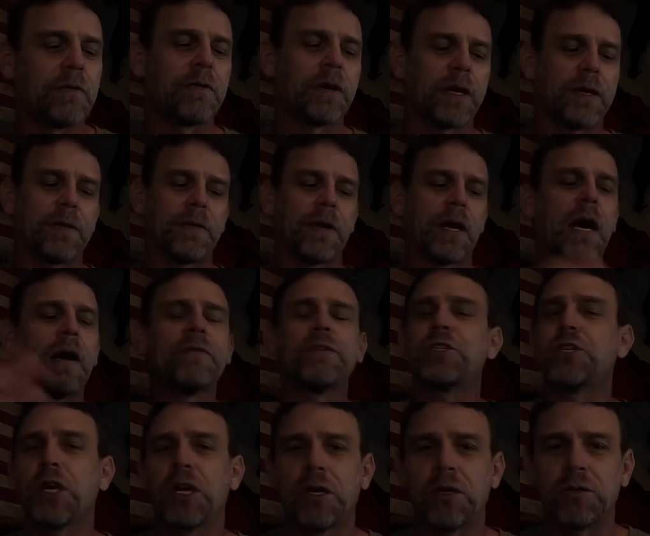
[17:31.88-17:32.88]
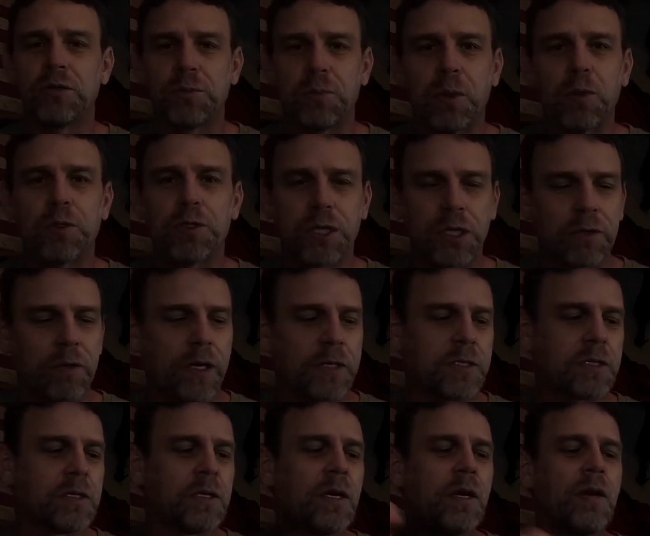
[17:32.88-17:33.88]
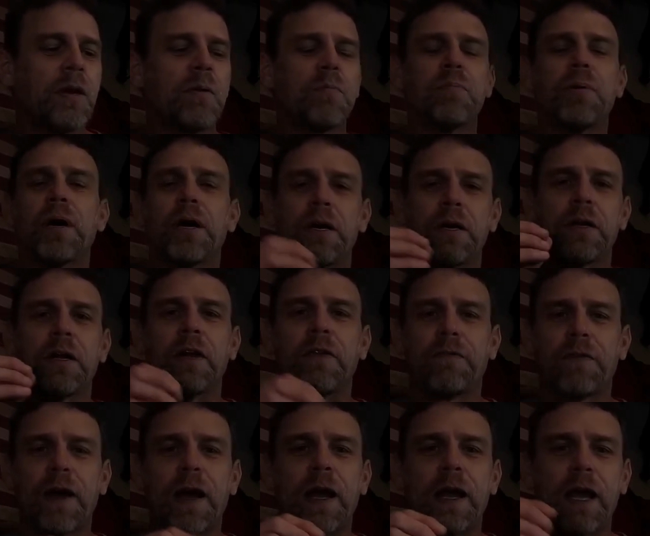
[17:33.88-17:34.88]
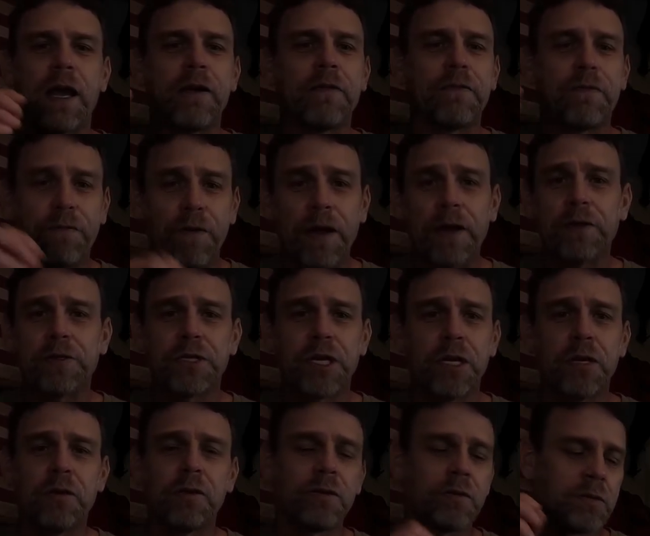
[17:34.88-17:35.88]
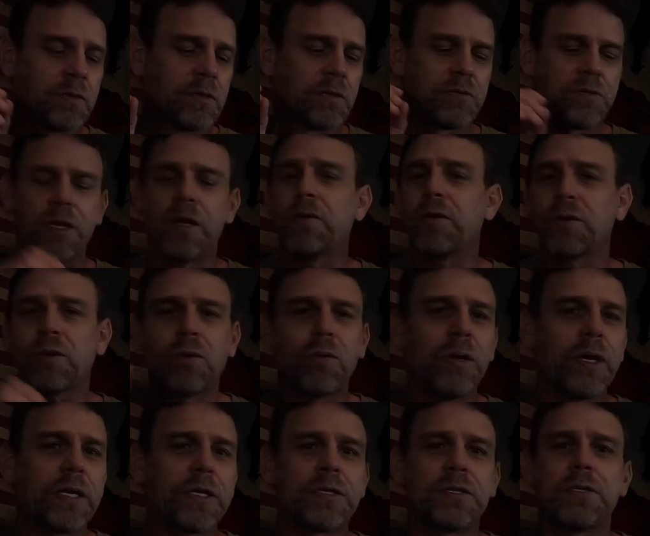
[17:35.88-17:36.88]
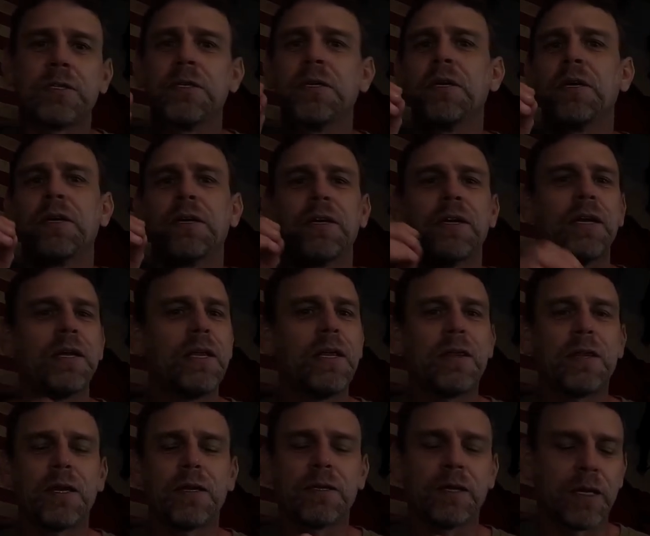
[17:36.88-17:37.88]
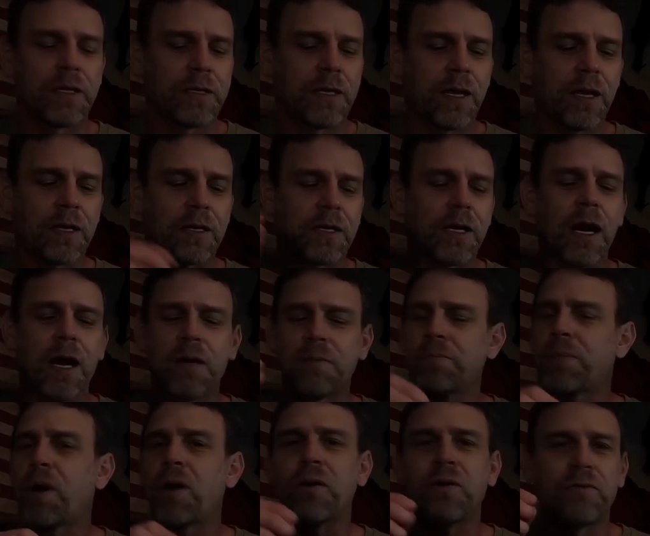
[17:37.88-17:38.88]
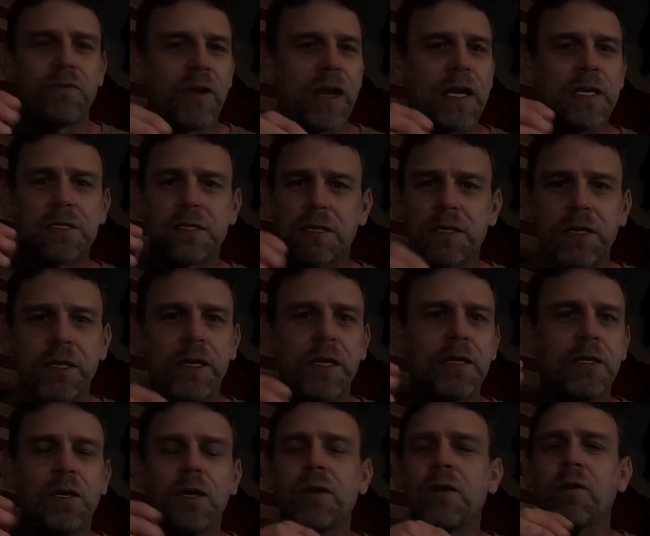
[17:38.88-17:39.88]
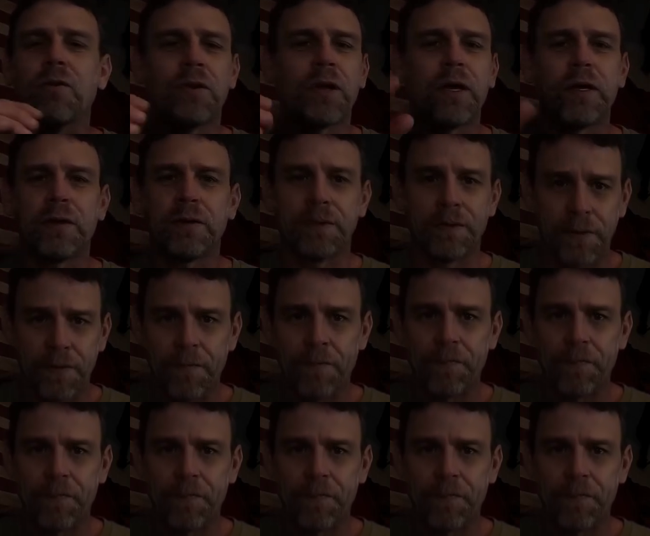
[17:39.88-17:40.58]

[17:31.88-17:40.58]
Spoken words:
right? Obviously, I don't smoke cigarettes, but if I have fire tinder quicks, anything like that, a cotton ball and Vaseline, you know, like,